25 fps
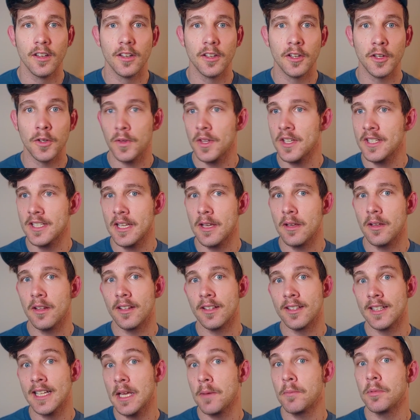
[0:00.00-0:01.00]
They say
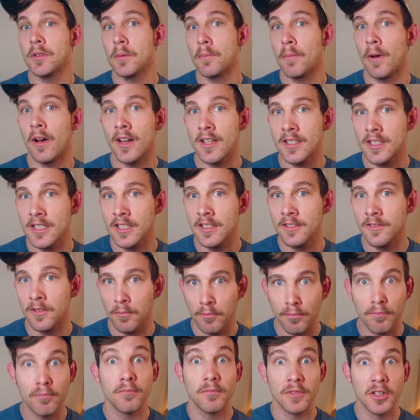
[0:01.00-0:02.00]
label a positive, it,
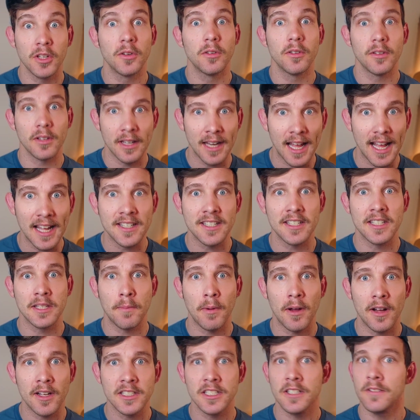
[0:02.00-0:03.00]
enhances the
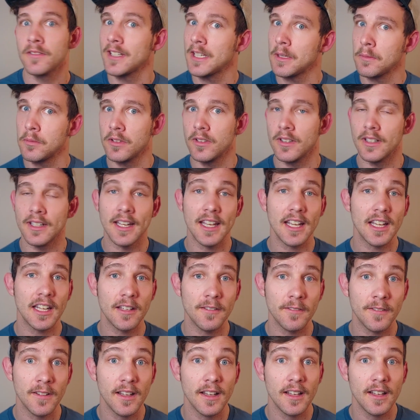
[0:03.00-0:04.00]
positive, label a
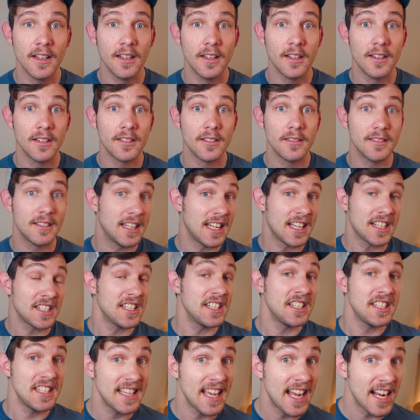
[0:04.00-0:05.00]
negative. It
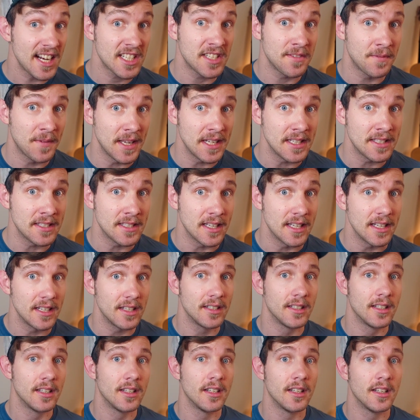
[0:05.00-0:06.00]
actually deactivates
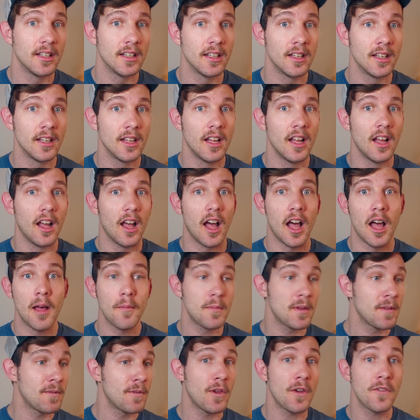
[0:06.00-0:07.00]
it.
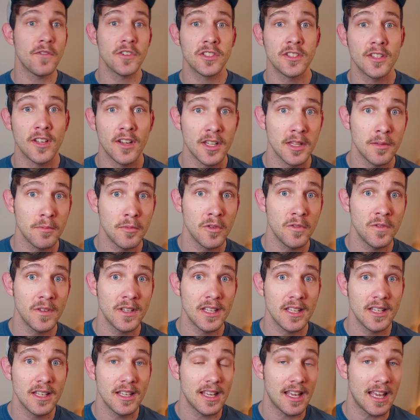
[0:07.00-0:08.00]
If you ever saw the
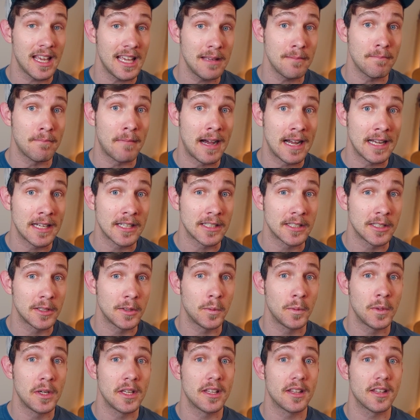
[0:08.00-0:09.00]
movie 8 Mile
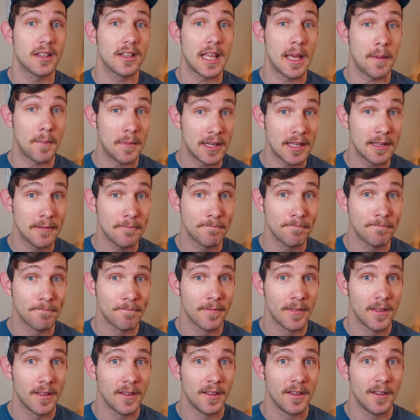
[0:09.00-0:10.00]
with Eminem,
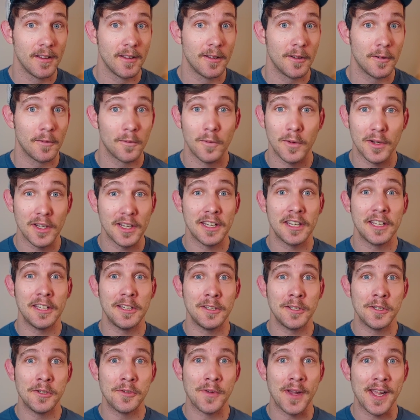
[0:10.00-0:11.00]
what did he
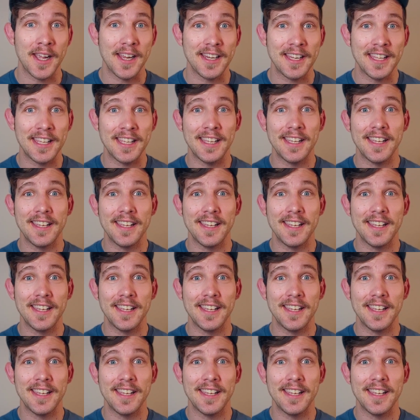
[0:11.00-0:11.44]
do, right?